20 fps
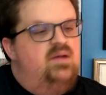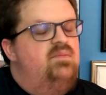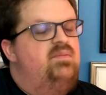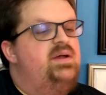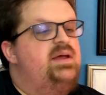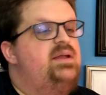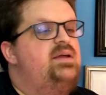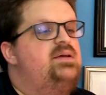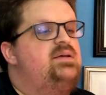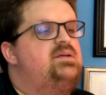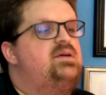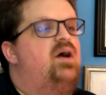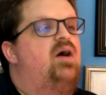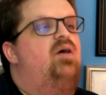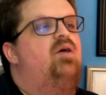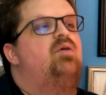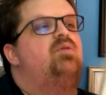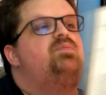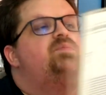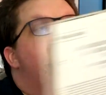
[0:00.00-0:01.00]
we're going to
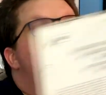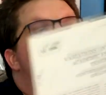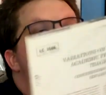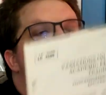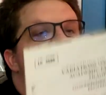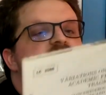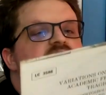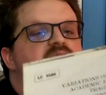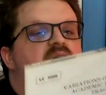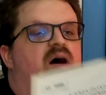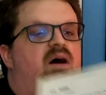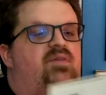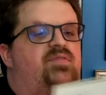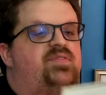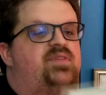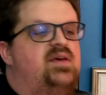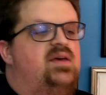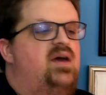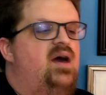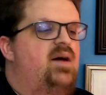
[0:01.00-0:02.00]
go judged
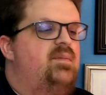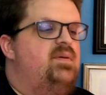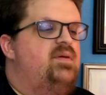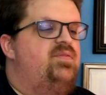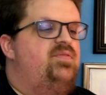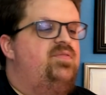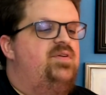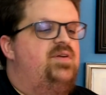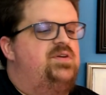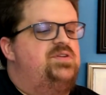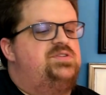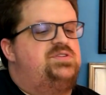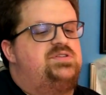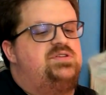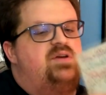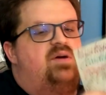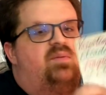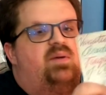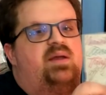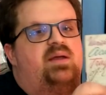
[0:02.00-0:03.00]
off the cover first.
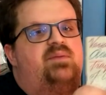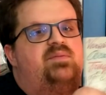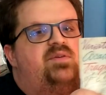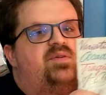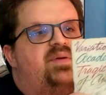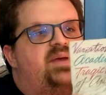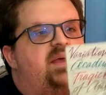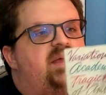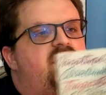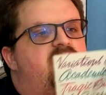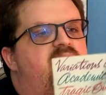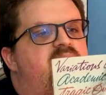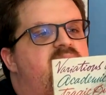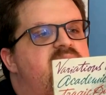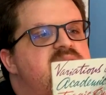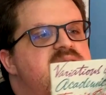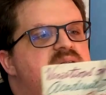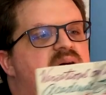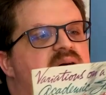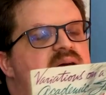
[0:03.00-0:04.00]
So what I'm doing here
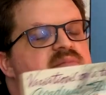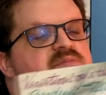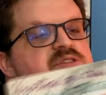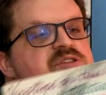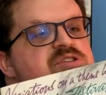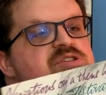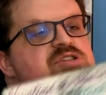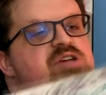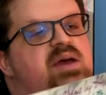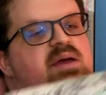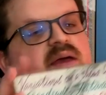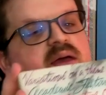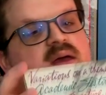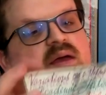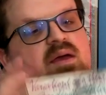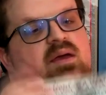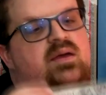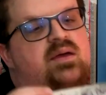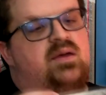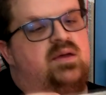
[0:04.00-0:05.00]
is I'm just
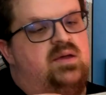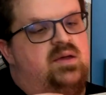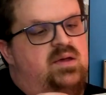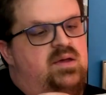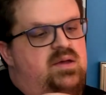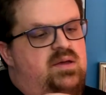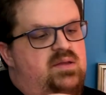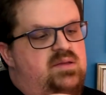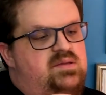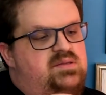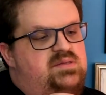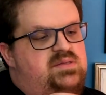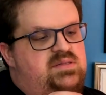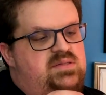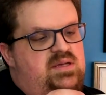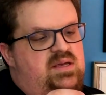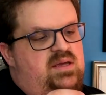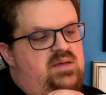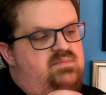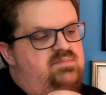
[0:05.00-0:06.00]
checking the
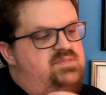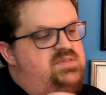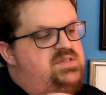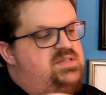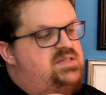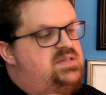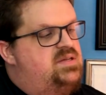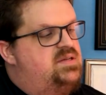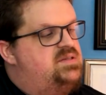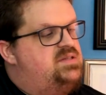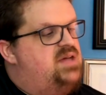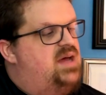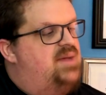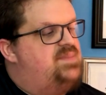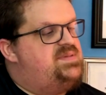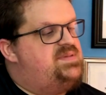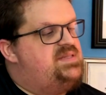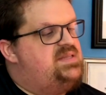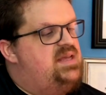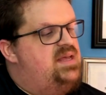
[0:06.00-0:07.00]
seams,
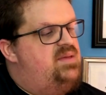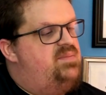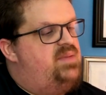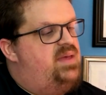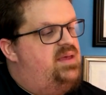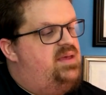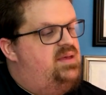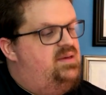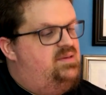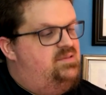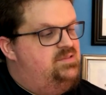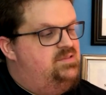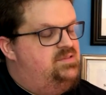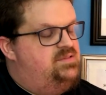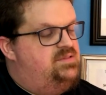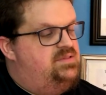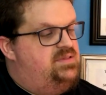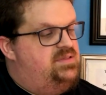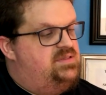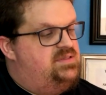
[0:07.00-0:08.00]
top seam, ooh, a
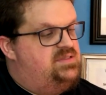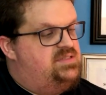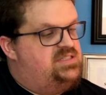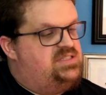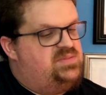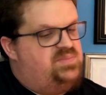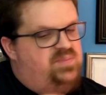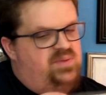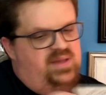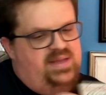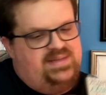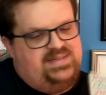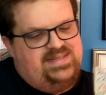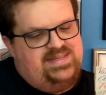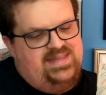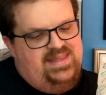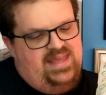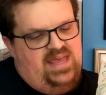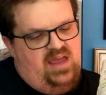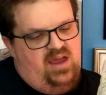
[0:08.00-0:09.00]
little split
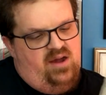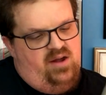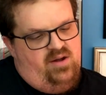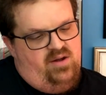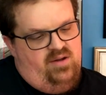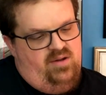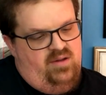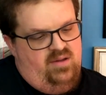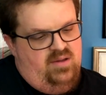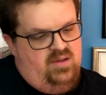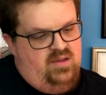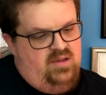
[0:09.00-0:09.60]
there.